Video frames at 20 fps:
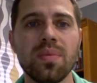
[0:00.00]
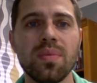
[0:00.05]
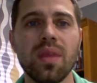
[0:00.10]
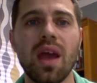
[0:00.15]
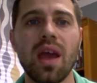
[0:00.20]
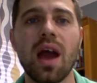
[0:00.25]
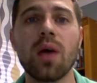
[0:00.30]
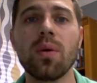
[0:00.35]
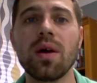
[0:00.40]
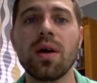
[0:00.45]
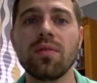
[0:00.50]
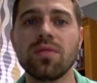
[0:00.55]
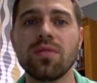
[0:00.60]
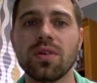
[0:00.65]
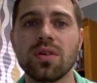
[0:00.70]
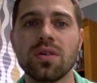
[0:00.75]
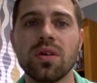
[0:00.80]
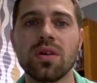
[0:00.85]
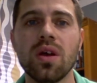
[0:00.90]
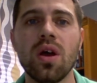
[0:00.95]

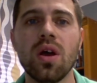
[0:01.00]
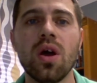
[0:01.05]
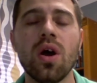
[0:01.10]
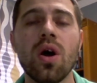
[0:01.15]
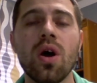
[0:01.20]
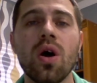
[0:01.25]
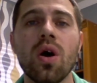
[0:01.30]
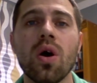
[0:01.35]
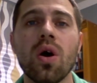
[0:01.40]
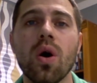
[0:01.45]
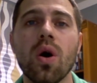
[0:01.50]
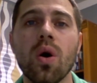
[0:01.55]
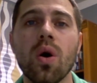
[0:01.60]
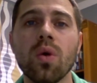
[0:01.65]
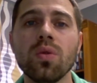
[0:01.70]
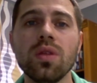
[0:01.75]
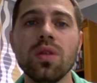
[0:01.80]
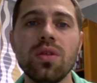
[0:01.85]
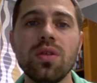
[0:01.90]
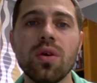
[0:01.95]
However,
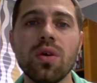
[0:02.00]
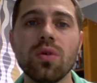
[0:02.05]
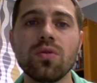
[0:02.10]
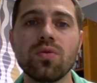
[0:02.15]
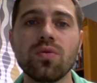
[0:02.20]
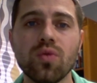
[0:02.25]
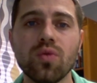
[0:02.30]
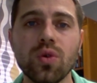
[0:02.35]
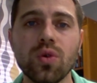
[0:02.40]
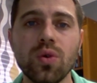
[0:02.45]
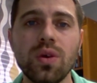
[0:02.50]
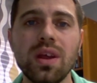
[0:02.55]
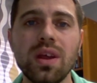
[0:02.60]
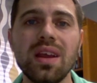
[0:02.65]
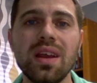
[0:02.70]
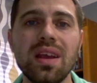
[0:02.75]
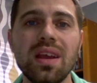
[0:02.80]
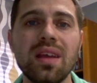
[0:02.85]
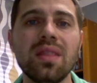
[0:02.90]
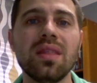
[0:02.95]
only those
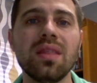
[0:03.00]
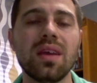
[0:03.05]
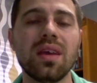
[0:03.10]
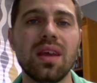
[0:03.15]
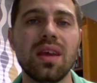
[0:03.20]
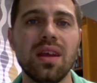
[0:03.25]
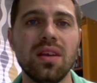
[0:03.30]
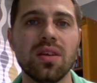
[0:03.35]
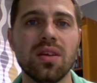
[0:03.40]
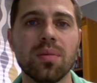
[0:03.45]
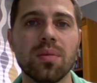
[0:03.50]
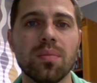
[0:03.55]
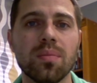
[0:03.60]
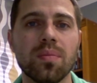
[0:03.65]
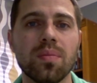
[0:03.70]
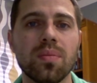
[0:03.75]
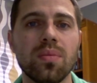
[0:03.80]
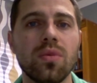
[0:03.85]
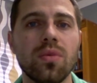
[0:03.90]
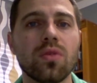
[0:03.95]
rooted in the kingdom,
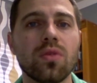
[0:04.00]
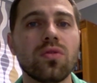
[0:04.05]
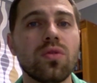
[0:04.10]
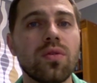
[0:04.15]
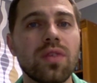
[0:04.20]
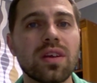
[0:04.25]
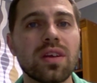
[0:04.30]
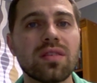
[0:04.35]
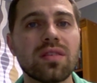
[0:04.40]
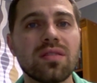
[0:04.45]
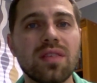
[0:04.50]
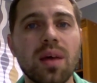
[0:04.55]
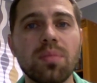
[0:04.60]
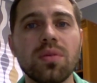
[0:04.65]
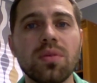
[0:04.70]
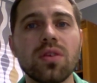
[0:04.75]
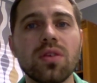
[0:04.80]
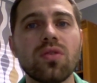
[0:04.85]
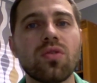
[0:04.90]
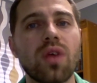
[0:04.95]
those who have
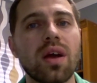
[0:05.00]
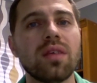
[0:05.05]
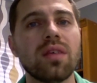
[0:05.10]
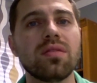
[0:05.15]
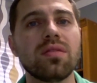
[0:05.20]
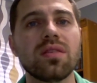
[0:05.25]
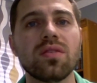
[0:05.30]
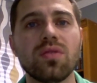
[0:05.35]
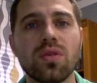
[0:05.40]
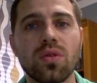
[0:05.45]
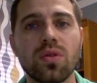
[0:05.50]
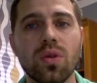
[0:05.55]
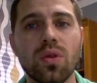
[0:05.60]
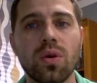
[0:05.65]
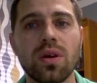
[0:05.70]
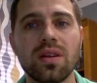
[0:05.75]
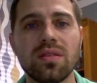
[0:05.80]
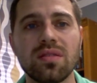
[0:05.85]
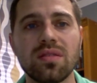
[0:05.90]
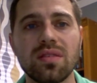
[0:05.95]
accepted Christ as their
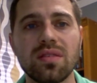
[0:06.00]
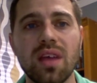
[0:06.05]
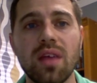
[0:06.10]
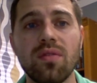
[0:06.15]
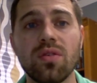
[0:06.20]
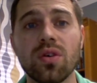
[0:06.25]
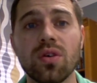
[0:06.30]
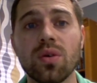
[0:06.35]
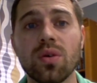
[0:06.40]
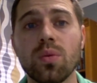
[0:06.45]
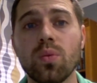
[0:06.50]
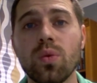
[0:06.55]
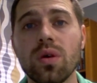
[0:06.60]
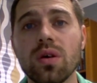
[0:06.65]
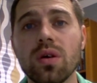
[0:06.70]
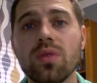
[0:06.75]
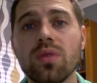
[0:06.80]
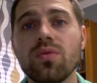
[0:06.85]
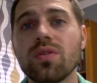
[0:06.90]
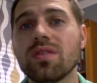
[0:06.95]
Lord and Savior,
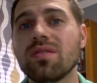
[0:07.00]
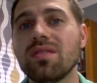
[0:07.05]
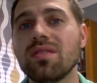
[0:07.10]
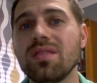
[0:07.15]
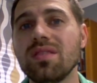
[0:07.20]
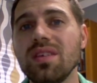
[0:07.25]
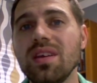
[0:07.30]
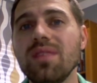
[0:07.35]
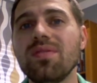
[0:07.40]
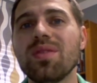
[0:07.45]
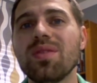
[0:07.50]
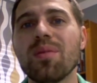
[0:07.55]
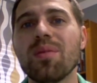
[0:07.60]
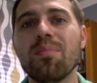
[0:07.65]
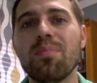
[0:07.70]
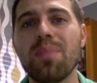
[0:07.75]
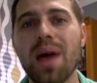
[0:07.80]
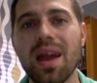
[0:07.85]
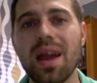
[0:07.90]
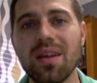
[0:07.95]
will receive the
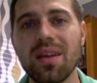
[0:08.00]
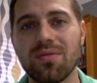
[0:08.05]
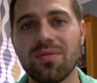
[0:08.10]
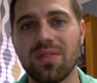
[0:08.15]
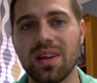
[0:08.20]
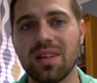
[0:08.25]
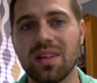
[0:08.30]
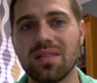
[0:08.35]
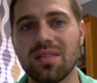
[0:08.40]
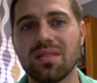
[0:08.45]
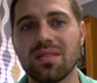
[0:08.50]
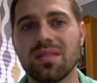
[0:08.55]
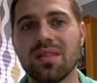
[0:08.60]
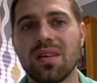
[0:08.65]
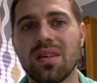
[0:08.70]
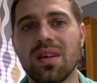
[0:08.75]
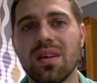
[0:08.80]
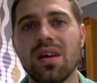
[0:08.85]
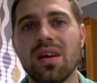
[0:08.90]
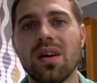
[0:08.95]
benefits
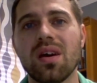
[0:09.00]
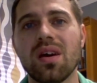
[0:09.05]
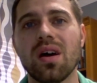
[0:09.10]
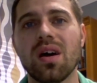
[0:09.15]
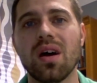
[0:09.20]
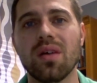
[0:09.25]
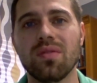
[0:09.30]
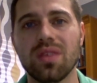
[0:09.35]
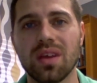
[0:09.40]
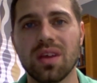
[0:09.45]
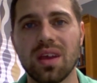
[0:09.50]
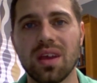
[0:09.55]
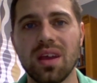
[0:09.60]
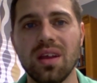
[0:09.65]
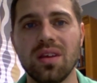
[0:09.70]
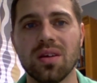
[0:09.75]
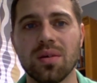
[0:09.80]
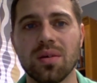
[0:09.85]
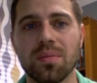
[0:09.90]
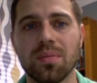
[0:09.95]
of the
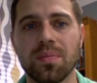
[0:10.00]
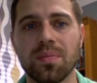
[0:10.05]
kingdom.